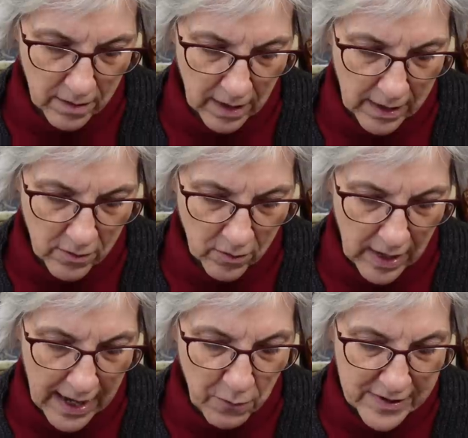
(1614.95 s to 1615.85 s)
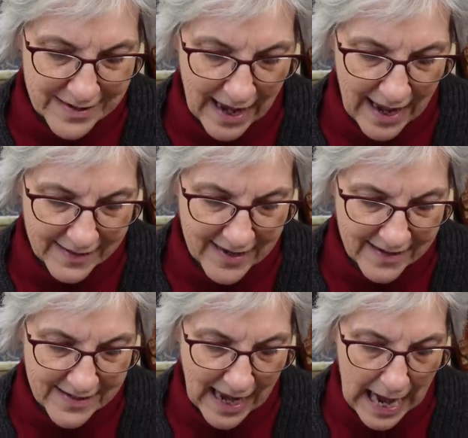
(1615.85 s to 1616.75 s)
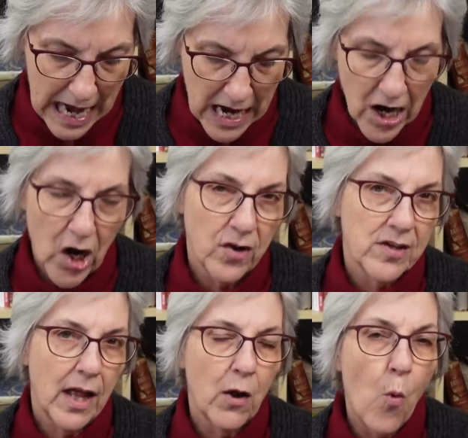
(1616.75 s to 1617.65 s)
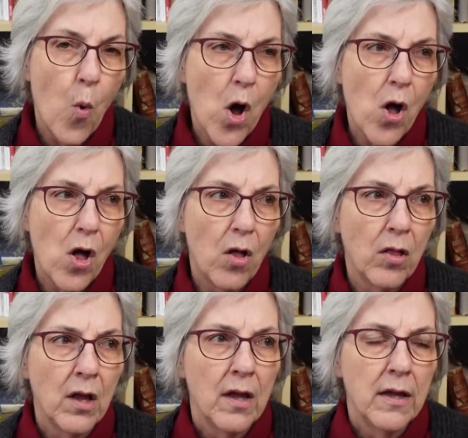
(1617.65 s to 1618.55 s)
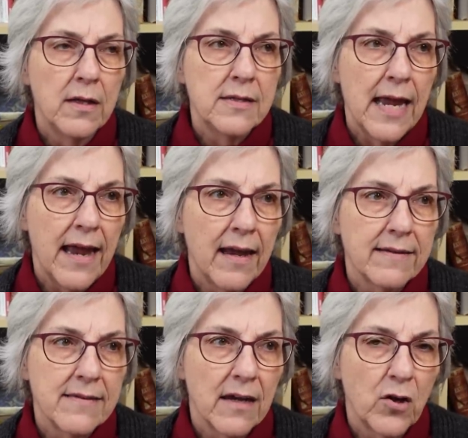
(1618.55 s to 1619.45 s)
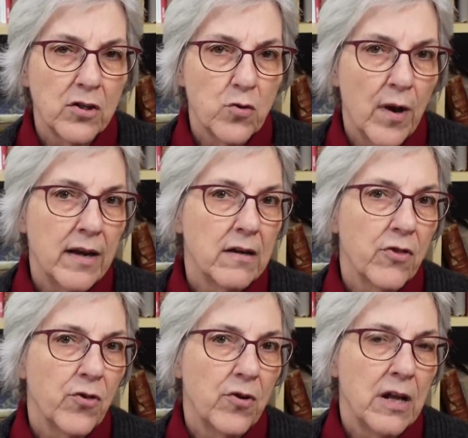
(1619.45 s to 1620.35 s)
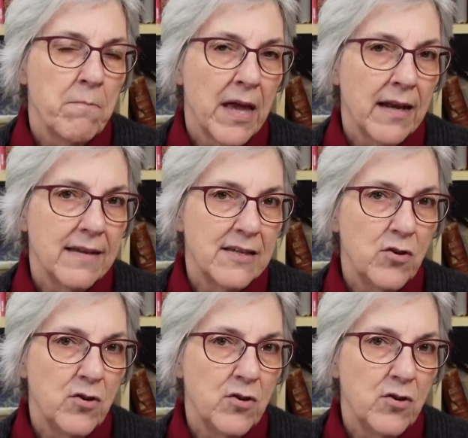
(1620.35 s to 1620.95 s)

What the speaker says: I would say excess air. So like wool takes a good 20 to 30 minutes.